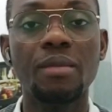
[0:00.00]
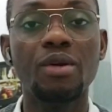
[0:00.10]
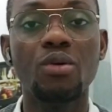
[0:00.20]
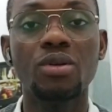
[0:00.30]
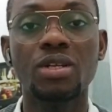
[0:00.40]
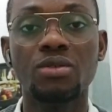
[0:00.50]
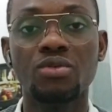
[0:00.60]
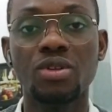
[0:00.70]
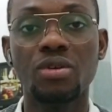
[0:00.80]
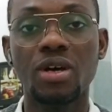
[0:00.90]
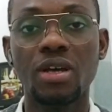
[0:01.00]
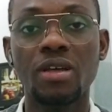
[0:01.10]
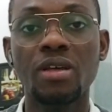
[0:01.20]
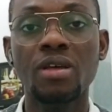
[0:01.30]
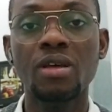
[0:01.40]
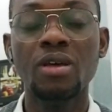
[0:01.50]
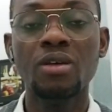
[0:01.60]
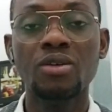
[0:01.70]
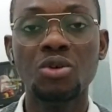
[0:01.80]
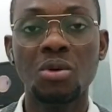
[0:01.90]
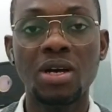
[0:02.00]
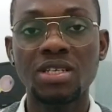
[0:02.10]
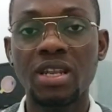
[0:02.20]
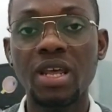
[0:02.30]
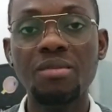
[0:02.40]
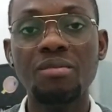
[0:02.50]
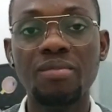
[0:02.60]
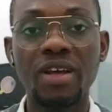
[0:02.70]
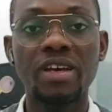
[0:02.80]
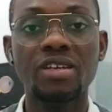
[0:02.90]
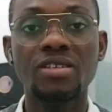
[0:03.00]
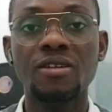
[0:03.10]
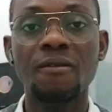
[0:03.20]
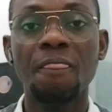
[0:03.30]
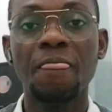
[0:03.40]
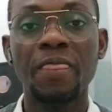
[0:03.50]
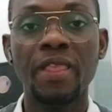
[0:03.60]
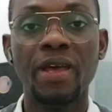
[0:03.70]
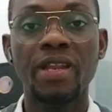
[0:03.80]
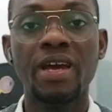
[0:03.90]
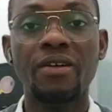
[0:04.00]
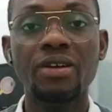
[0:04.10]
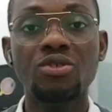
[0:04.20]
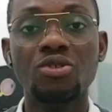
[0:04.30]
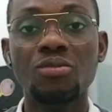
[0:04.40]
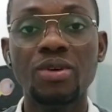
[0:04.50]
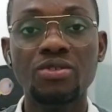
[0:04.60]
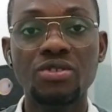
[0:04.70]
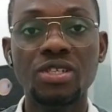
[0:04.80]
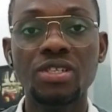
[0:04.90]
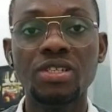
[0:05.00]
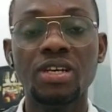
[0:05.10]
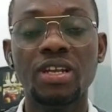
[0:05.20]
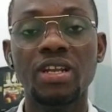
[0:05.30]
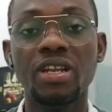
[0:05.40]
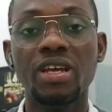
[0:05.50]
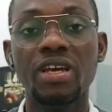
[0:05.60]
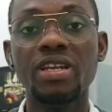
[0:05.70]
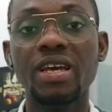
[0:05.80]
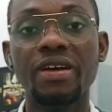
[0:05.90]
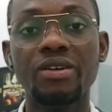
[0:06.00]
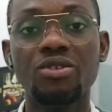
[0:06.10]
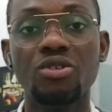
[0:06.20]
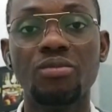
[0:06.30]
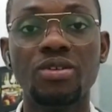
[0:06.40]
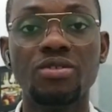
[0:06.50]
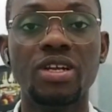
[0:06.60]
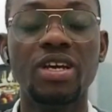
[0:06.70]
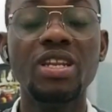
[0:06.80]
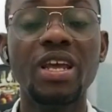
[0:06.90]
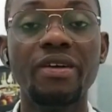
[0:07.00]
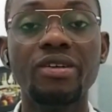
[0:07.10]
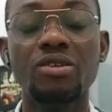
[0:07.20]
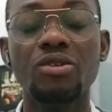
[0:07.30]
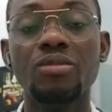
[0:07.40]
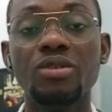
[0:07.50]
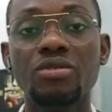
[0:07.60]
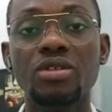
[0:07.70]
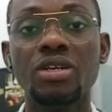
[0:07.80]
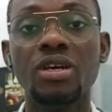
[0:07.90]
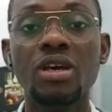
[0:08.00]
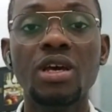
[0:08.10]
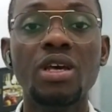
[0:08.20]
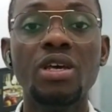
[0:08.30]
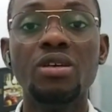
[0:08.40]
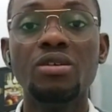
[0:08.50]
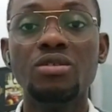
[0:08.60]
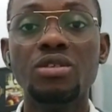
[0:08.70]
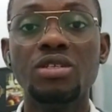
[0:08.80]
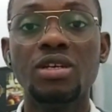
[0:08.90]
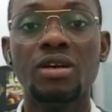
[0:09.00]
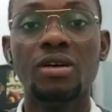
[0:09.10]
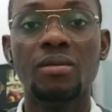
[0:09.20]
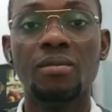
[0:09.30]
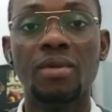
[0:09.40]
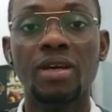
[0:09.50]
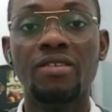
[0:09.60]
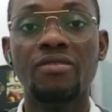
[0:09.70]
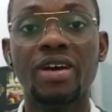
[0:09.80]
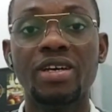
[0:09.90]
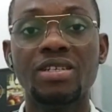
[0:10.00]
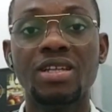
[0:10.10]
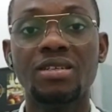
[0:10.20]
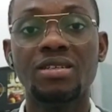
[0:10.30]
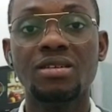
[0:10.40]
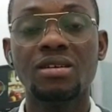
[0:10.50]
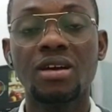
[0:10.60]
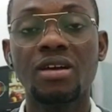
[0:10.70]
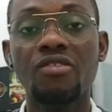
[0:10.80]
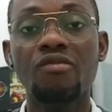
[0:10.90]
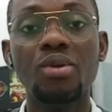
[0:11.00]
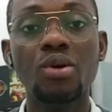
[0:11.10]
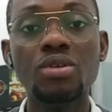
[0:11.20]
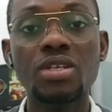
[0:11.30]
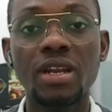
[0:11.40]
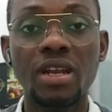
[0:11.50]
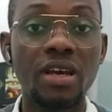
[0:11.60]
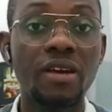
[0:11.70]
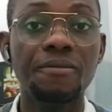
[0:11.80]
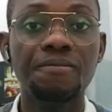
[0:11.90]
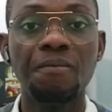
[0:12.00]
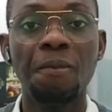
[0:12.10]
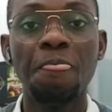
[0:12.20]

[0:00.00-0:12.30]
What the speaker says: come in contact with your eye. So as the name implies, the direct tonometry and then the indirect tonometry. The indirect tonometry uses a device that kind of blows an air